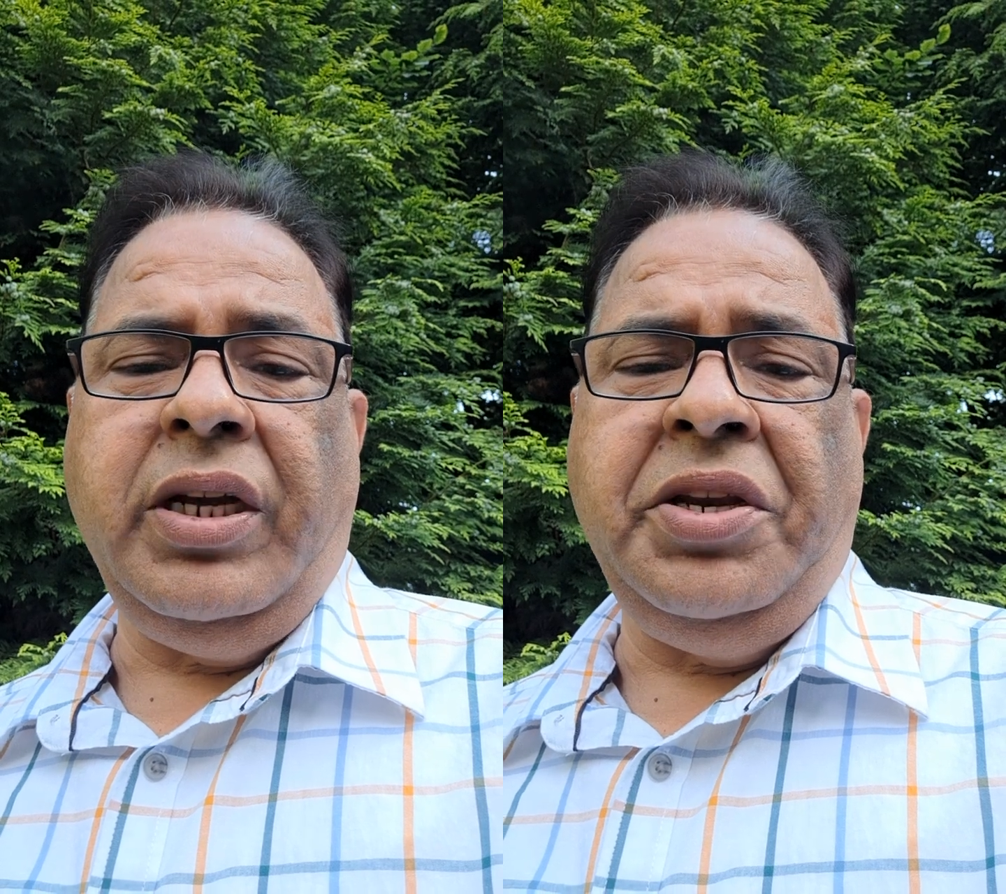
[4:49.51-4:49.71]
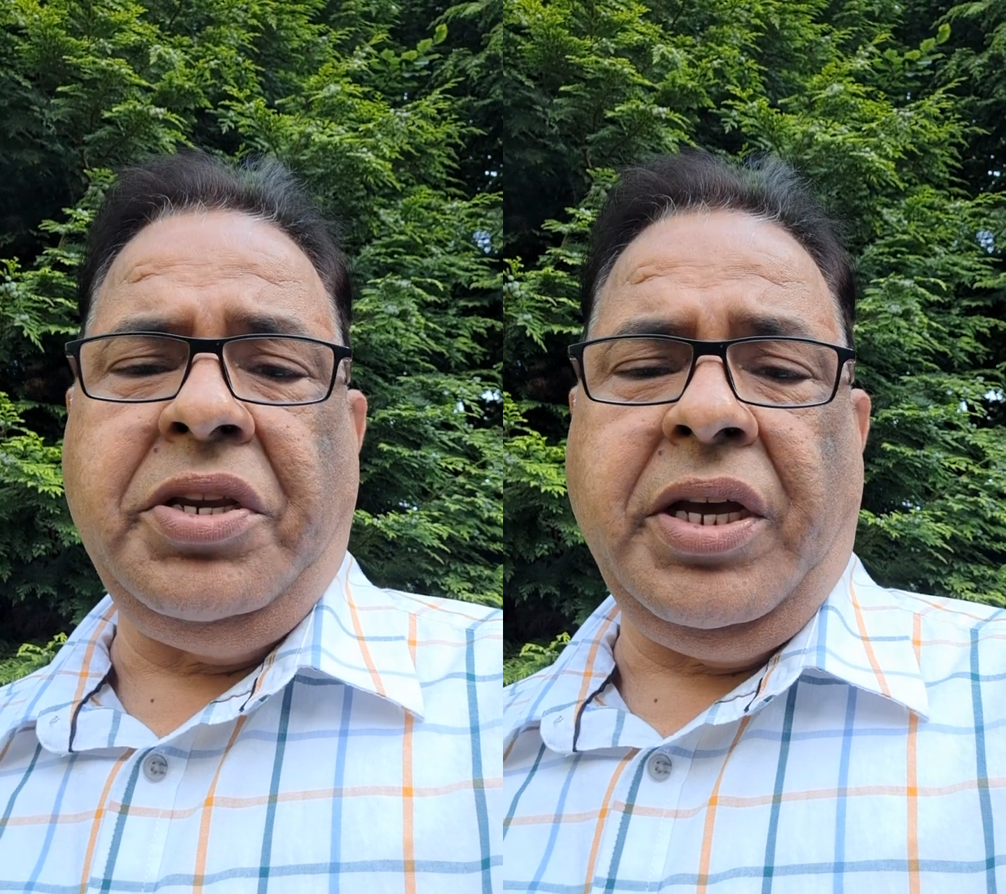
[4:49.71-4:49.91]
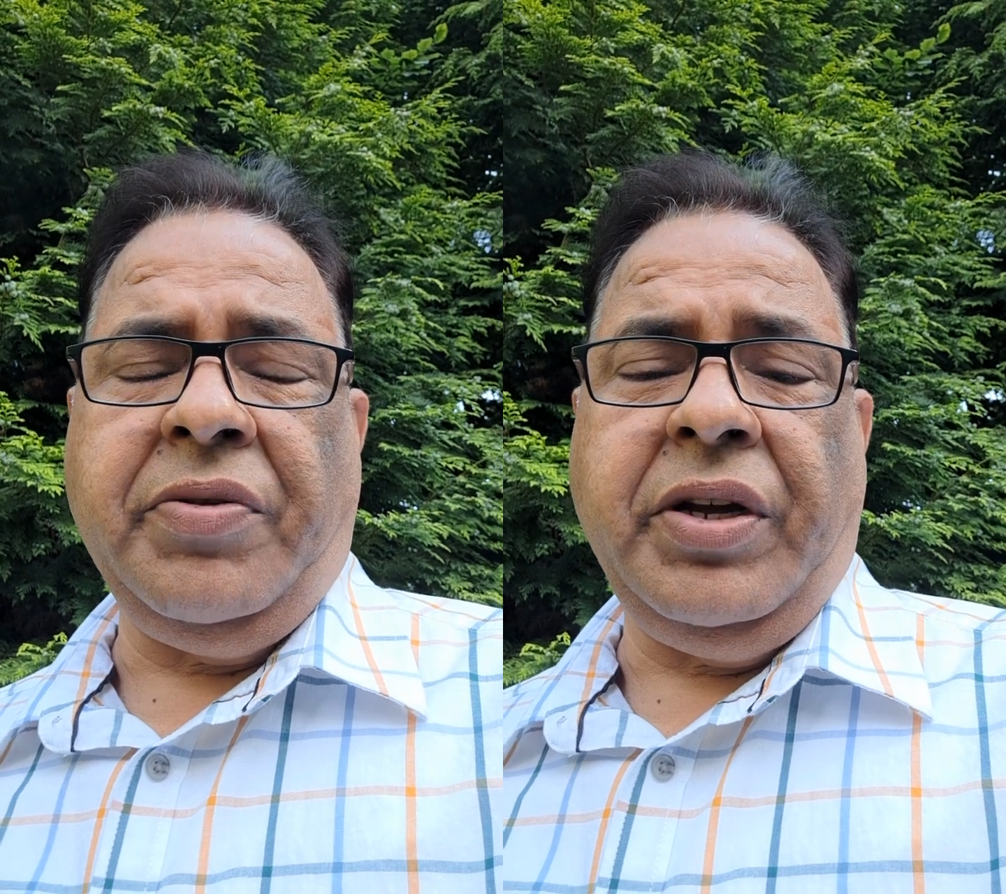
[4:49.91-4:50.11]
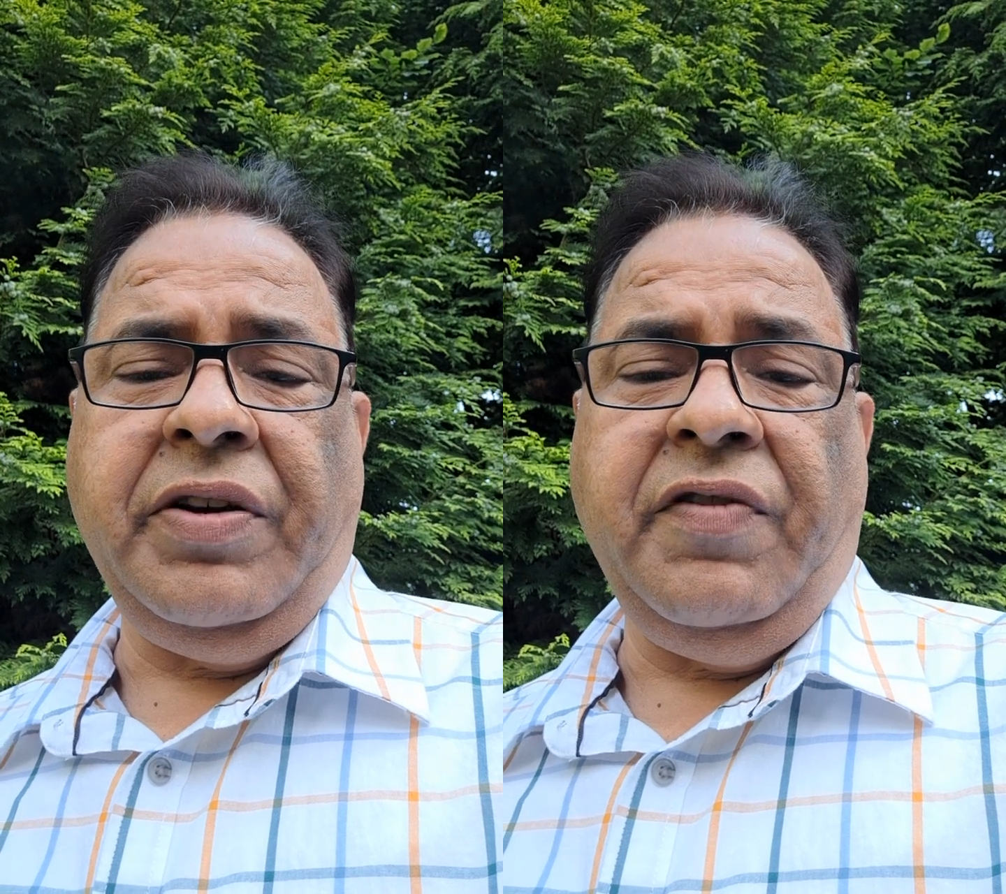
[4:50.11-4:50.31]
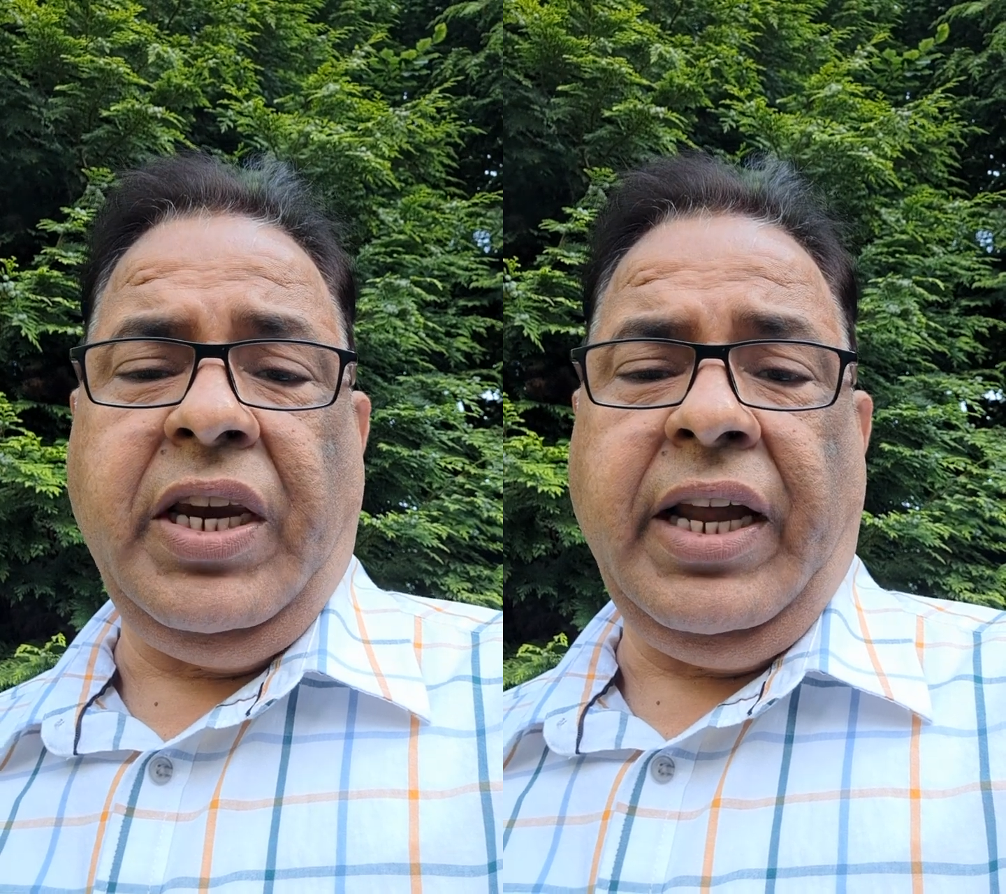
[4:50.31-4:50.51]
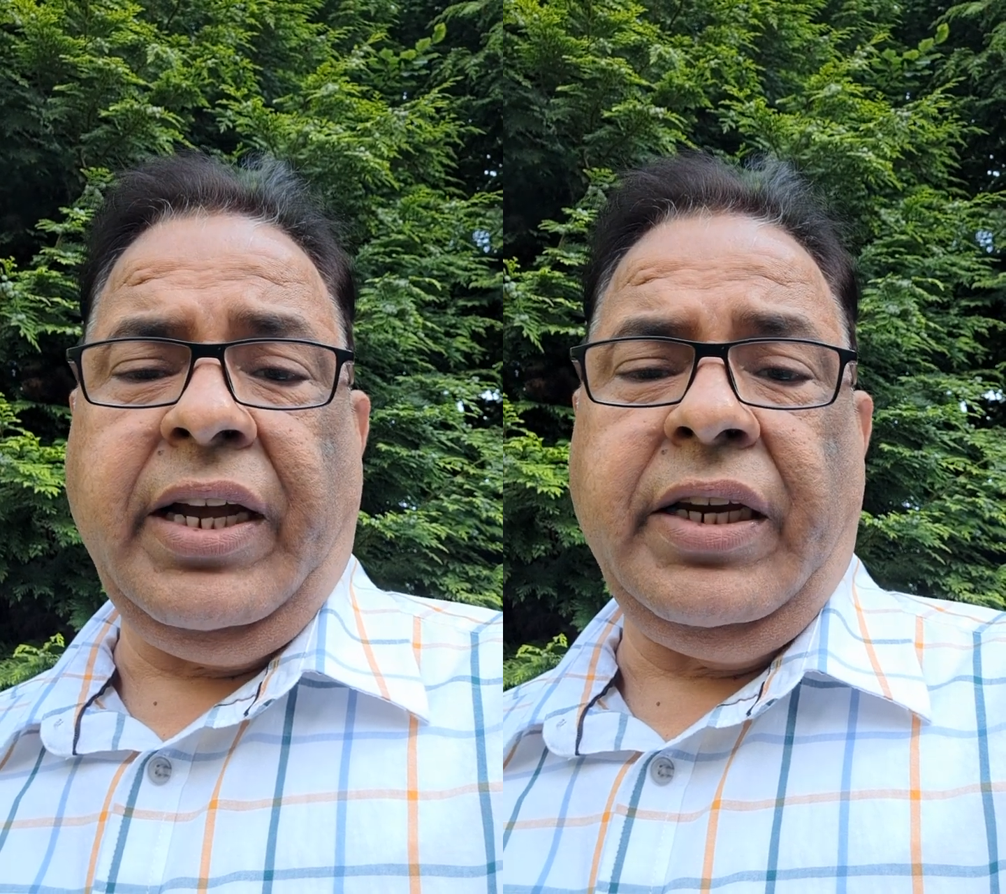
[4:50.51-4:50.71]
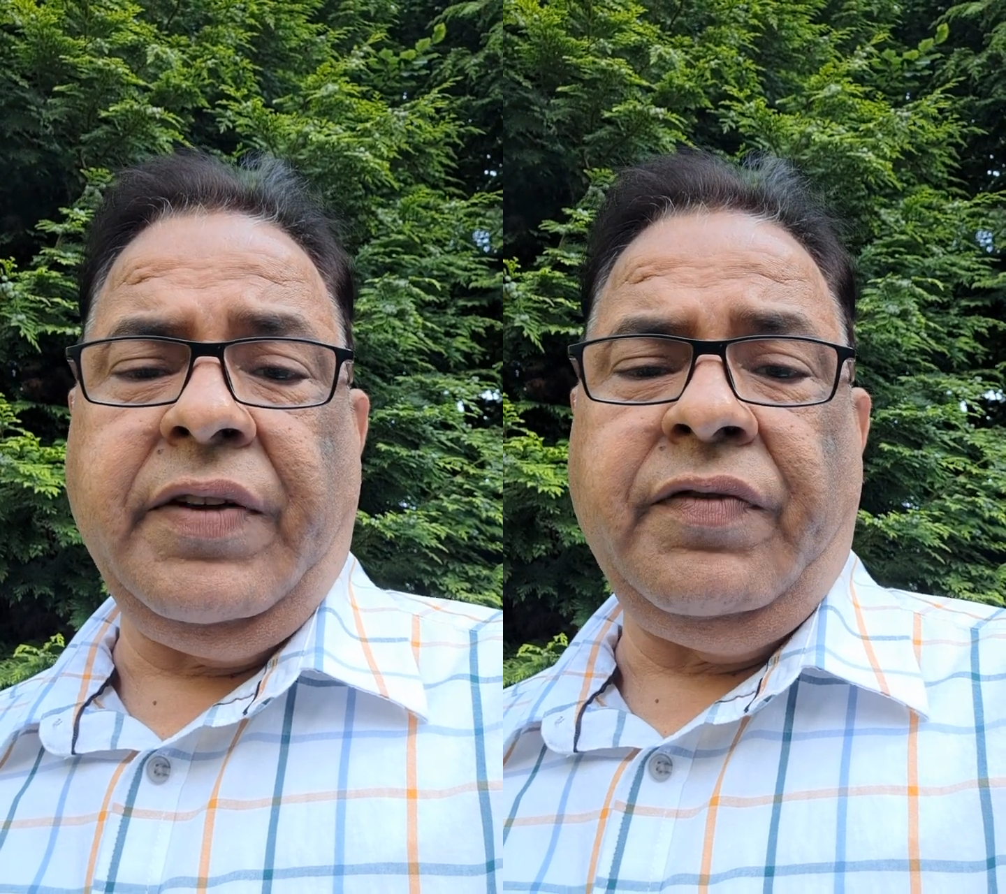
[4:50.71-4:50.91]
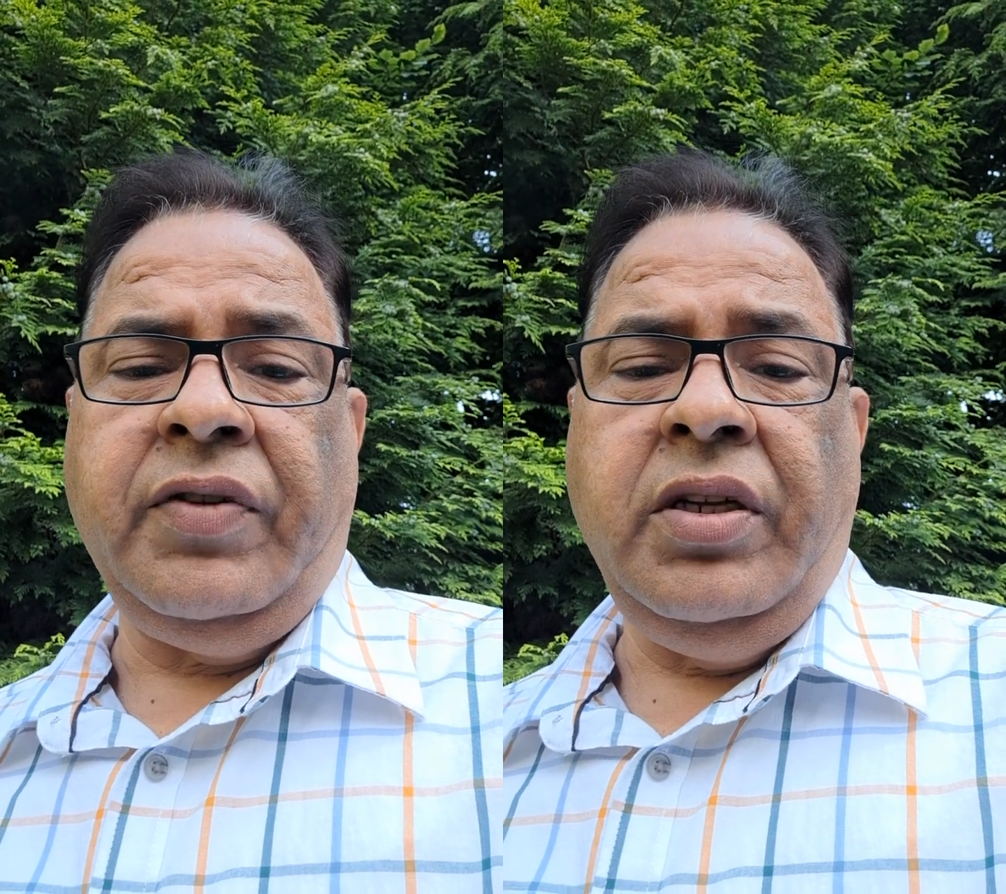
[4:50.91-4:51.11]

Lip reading: interrogative and negative?